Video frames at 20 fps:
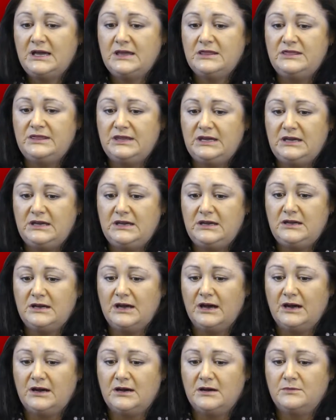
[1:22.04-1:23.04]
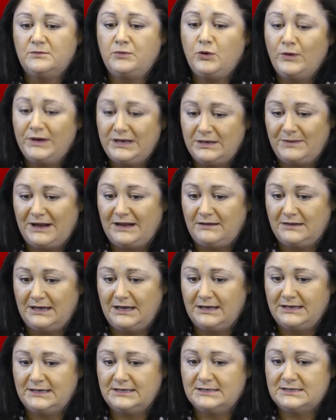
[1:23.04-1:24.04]
The point about
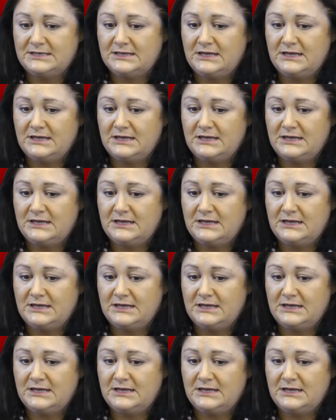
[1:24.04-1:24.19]
that is